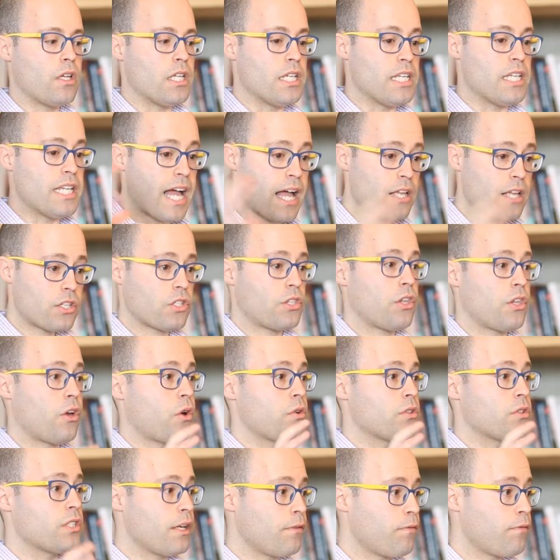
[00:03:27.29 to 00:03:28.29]
yes, there
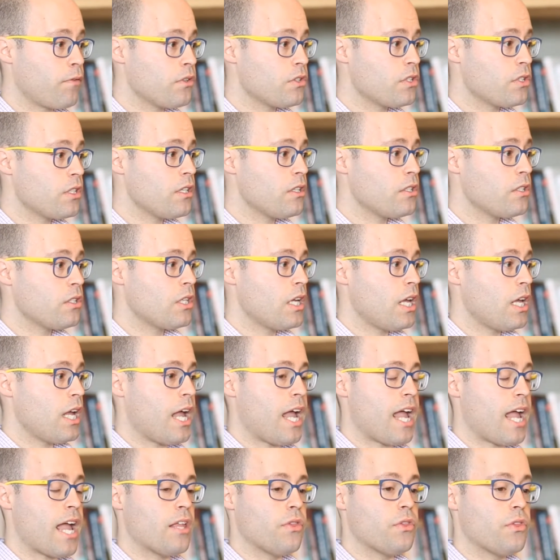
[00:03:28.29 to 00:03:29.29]
are differences,
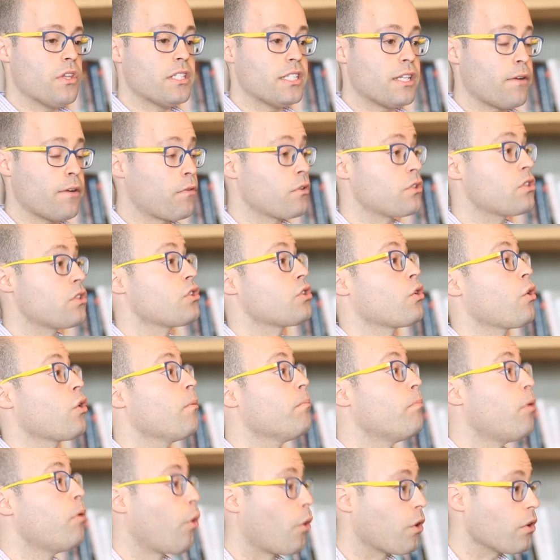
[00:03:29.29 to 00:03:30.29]
and the differences are
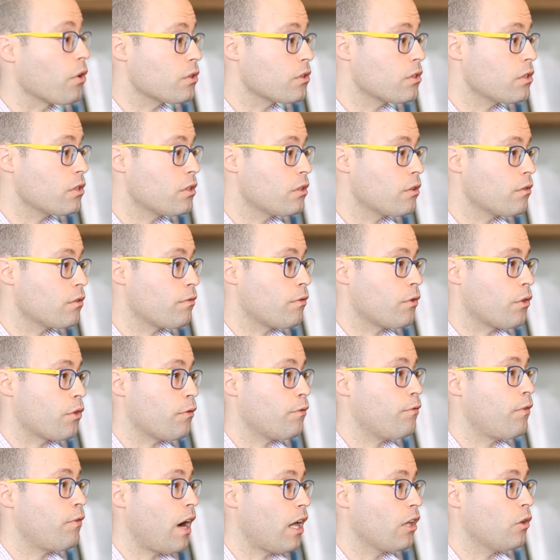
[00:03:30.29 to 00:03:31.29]
important for the
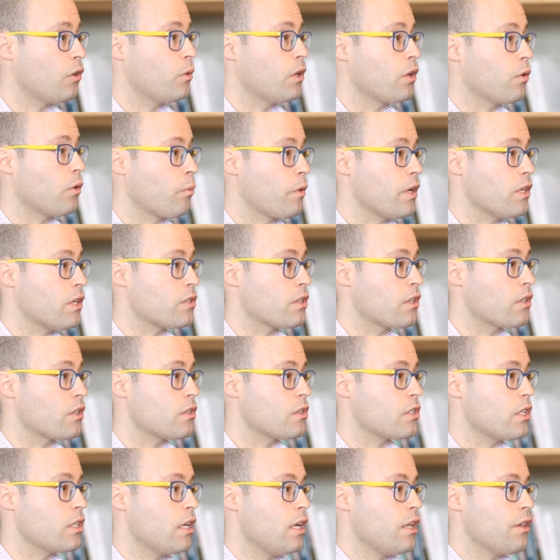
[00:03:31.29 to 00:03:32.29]
following
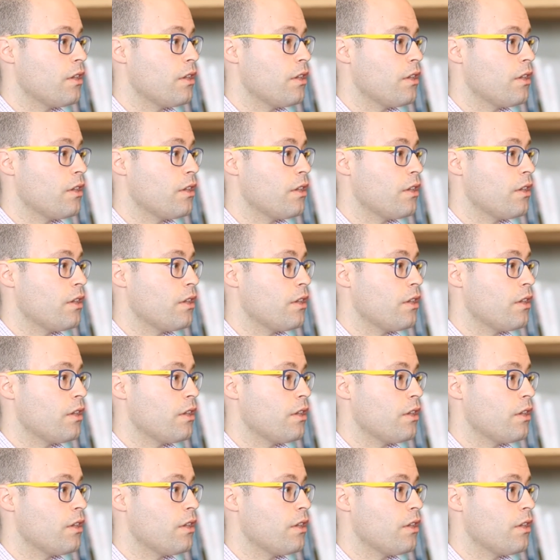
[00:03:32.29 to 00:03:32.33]
reasons.